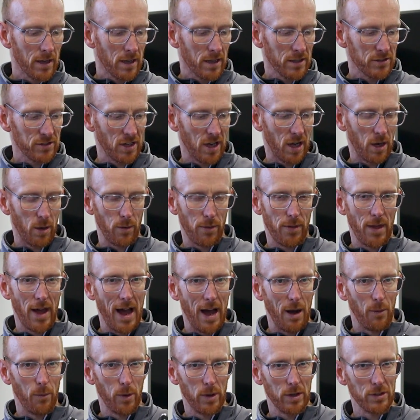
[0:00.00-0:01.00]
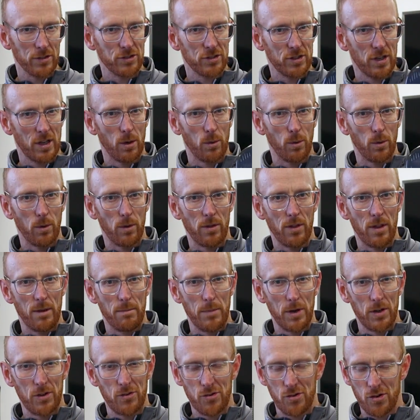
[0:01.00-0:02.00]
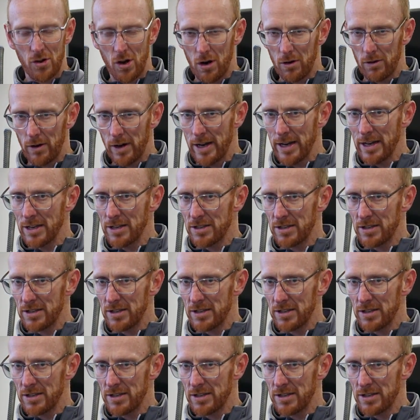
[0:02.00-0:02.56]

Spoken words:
So that will suit the majority